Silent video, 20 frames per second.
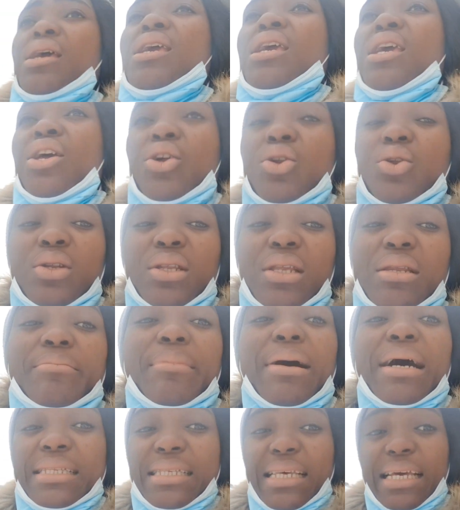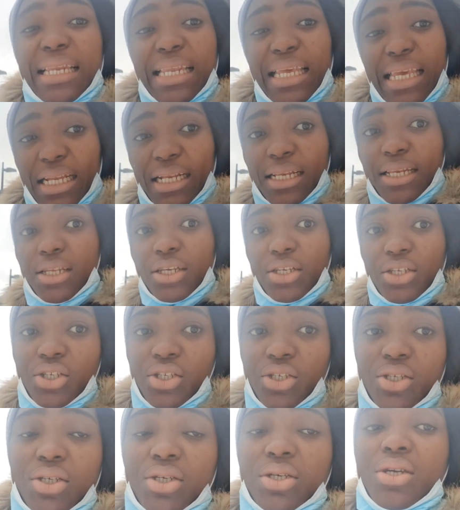including math and
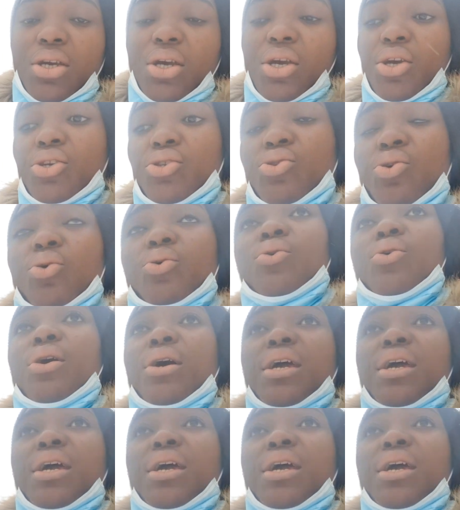English. So